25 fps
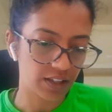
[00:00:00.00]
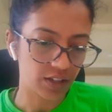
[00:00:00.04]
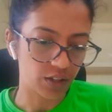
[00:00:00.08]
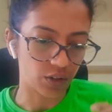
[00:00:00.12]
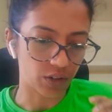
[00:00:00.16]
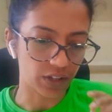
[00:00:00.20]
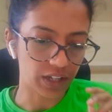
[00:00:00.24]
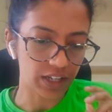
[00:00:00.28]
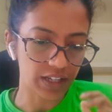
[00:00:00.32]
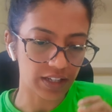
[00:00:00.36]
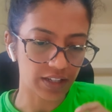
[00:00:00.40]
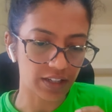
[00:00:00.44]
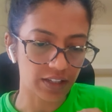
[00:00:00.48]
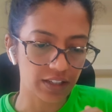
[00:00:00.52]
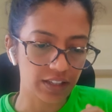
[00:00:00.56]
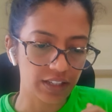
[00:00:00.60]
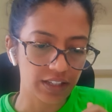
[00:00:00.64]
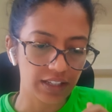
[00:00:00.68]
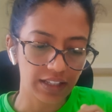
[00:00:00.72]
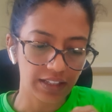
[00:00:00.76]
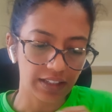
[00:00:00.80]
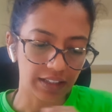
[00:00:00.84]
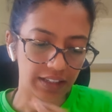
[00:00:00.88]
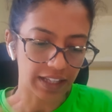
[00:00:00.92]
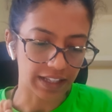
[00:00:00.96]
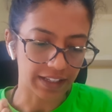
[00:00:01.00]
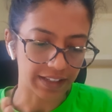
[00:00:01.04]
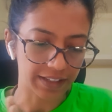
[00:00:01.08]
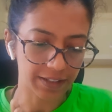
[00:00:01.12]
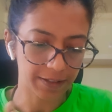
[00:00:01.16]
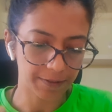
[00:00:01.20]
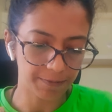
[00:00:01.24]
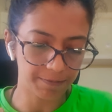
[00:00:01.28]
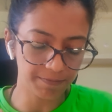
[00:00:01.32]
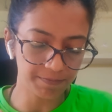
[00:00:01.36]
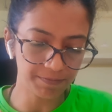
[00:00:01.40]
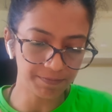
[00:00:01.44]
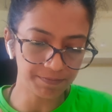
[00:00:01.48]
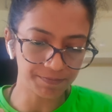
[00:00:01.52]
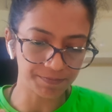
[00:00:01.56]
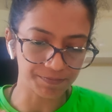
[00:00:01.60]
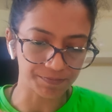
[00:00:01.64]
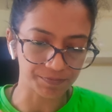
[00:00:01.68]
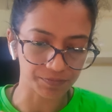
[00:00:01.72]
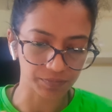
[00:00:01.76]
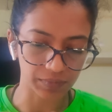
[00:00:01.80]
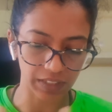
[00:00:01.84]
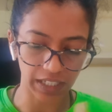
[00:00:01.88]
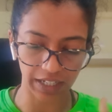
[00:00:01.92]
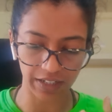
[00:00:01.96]
Okay, next.
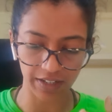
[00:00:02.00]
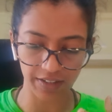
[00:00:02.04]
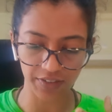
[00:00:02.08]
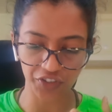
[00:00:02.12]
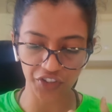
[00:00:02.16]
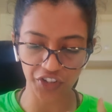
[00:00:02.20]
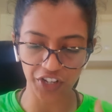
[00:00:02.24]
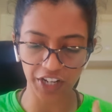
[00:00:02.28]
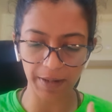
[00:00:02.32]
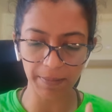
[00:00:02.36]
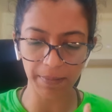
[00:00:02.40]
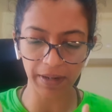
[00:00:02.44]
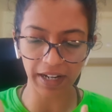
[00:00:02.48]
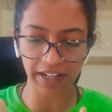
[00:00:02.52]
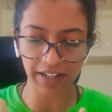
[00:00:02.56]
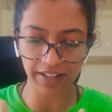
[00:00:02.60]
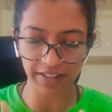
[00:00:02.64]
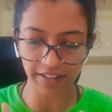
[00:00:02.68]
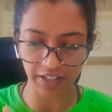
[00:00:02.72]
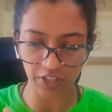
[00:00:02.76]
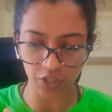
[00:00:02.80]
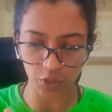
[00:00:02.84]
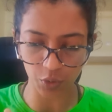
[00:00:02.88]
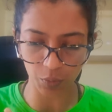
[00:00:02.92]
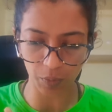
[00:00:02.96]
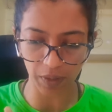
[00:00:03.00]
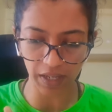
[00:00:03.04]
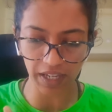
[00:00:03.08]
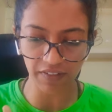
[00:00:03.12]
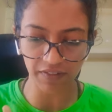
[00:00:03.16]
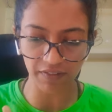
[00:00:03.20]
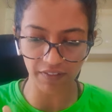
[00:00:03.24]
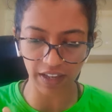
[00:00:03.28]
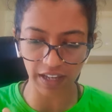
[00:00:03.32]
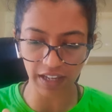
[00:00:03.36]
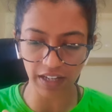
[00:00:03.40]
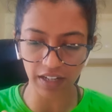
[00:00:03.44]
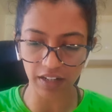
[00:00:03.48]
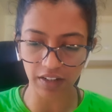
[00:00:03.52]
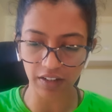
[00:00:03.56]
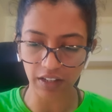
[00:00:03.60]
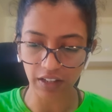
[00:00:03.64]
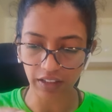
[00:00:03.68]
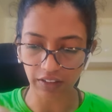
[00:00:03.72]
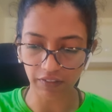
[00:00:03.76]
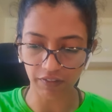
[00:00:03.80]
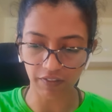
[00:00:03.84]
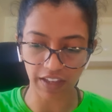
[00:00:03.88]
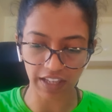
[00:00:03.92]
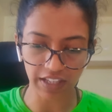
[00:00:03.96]
It is streamlined in such a way where
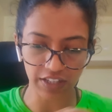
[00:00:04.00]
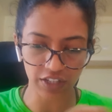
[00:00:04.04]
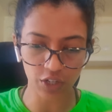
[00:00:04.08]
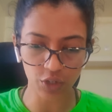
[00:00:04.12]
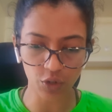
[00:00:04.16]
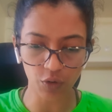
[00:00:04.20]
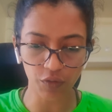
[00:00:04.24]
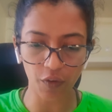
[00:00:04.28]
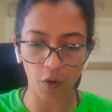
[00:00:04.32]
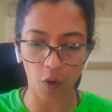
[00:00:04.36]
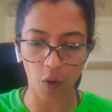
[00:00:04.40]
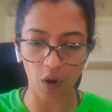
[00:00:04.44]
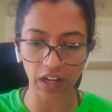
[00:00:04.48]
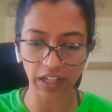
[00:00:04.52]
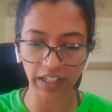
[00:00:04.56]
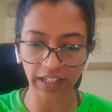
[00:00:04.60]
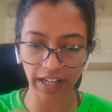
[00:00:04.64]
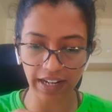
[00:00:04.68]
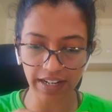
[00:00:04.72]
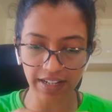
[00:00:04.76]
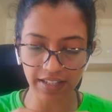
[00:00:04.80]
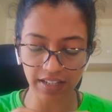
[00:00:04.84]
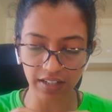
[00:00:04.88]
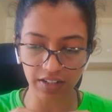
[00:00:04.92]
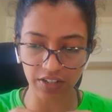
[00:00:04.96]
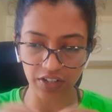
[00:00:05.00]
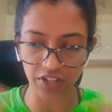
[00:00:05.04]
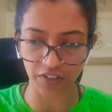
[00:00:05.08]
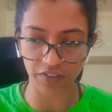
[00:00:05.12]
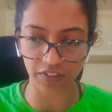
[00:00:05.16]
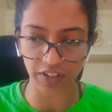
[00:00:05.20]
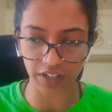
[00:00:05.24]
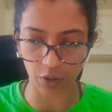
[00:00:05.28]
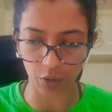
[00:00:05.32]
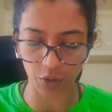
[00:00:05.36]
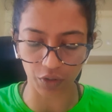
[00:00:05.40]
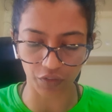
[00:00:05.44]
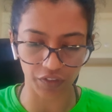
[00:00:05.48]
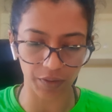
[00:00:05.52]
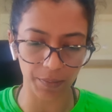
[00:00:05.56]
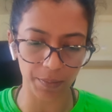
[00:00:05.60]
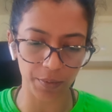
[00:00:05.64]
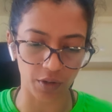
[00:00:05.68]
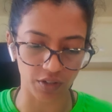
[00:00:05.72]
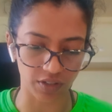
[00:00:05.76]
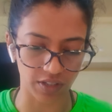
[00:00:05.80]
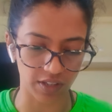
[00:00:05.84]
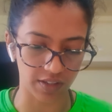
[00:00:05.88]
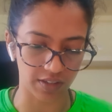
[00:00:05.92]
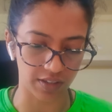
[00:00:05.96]
wastage of all kinds are driven out of the
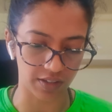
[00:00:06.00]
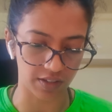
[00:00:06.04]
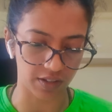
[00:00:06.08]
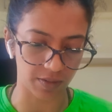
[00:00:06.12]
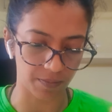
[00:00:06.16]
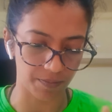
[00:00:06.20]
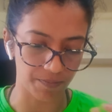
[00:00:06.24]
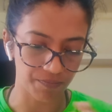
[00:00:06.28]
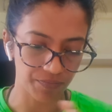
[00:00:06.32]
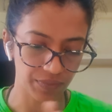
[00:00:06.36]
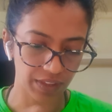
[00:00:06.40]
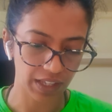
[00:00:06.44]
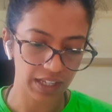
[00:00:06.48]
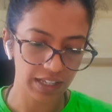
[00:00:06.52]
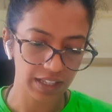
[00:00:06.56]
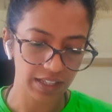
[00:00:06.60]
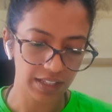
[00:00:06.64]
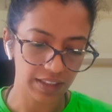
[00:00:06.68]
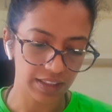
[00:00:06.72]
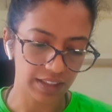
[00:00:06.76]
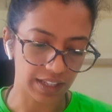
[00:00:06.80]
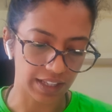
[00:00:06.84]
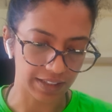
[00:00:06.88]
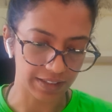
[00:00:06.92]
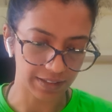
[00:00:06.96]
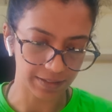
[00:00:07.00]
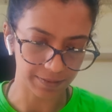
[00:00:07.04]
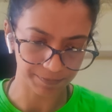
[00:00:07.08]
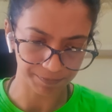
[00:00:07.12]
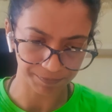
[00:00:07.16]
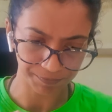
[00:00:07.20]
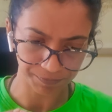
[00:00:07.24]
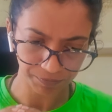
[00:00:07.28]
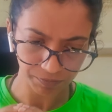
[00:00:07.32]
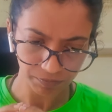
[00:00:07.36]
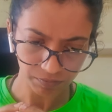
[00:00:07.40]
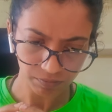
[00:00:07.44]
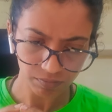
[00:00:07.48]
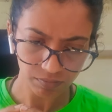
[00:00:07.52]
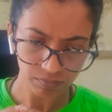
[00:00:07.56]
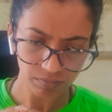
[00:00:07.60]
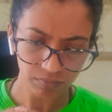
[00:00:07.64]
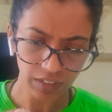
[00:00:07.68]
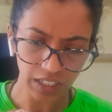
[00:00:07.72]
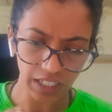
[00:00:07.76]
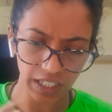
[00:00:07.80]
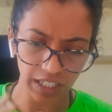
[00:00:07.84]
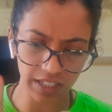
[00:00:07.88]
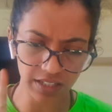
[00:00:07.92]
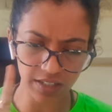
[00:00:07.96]
process system. Next.
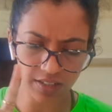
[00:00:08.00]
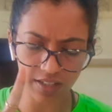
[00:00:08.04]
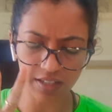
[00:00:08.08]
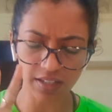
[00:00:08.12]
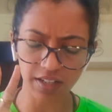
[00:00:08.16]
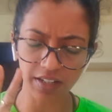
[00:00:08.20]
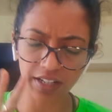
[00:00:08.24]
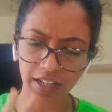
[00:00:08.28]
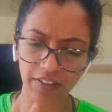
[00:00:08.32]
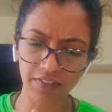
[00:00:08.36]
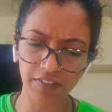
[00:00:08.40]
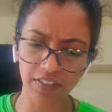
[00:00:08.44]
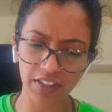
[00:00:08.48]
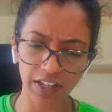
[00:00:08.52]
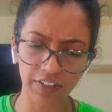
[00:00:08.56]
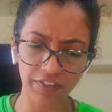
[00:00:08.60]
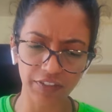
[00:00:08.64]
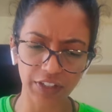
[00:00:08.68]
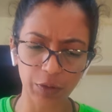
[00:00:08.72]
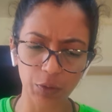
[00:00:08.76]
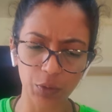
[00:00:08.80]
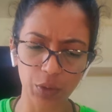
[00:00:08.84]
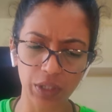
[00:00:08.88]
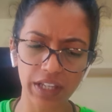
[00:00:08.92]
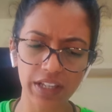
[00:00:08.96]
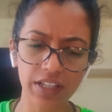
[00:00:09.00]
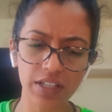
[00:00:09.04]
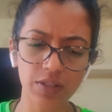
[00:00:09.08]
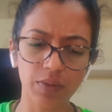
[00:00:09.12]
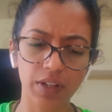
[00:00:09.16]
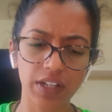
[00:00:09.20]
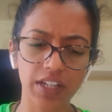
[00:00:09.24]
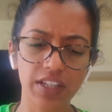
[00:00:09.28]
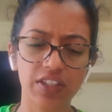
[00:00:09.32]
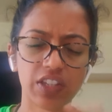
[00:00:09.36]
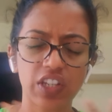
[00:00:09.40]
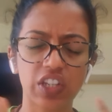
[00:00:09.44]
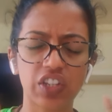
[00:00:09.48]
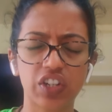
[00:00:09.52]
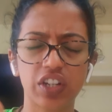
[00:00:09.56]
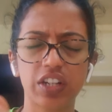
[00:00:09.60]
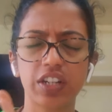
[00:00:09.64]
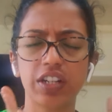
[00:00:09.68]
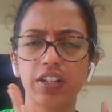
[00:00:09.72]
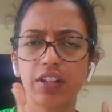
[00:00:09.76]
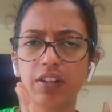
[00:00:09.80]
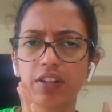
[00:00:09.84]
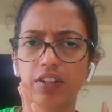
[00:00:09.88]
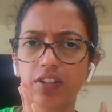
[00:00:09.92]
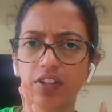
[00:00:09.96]
In just-in-time, we have 2 things. One is
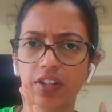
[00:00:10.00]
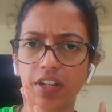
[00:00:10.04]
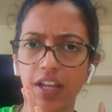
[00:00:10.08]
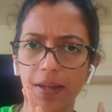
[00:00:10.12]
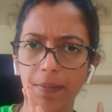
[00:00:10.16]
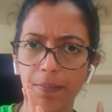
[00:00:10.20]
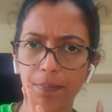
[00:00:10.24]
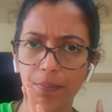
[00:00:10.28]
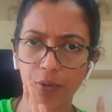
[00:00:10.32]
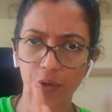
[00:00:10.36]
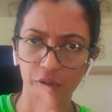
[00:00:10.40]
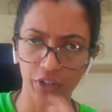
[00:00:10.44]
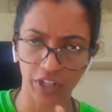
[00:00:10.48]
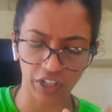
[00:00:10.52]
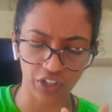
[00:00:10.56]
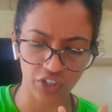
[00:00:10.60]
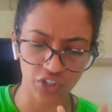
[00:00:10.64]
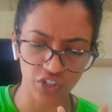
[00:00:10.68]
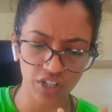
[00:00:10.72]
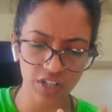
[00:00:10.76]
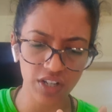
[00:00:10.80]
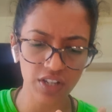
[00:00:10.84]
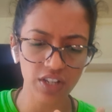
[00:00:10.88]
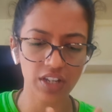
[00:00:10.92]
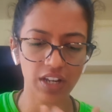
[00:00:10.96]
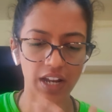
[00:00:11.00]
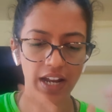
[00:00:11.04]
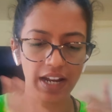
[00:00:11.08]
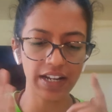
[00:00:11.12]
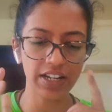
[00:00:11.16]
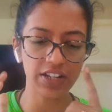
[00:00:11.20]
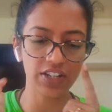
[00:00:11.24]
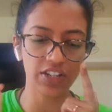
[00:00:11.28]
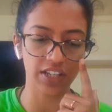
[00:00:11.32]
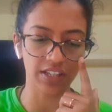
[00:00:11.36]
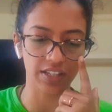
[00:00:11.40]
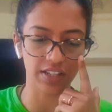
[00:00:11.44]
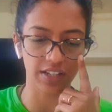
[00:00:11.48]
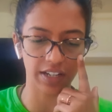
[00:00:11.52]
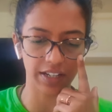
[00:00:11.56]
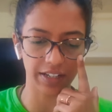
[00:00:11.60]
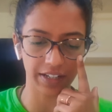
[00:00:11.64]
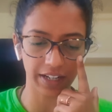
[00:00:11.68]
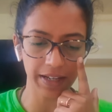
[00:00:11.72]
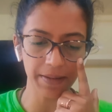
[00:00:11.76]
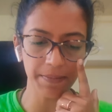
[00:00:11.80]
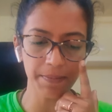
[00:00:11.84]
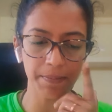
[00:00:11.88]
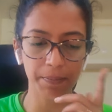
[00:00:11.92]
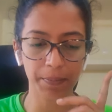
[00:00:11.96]
just-in-time production and
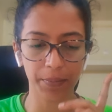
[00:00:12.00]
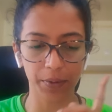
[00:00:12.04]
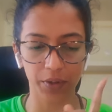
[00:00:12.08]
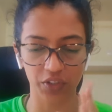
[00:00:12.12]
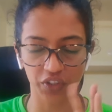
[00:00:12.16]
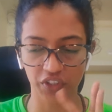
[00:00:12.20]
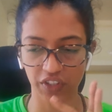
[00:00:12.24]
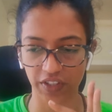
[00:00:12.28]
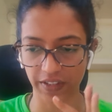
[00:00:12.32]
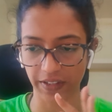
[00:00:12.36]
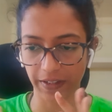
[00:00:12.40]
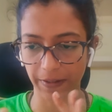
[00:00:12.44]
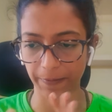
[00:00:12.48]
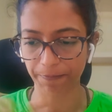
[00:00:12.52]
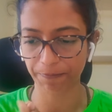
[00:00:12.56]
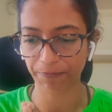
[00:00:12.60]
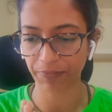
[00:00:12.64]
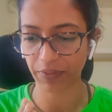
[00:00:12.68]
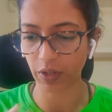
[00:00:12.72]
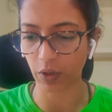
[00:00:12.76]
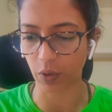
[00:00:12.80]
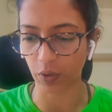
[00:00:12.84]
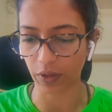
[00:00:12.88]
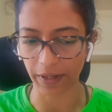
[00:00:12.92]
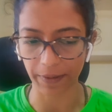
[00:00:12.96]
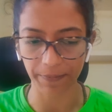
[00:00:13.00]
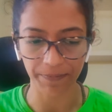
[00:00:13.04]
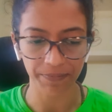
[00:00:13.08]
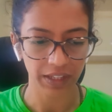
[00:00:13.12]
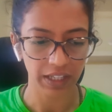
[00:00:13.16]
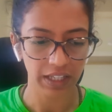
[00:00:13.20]
just-in-time purchasing. Okay.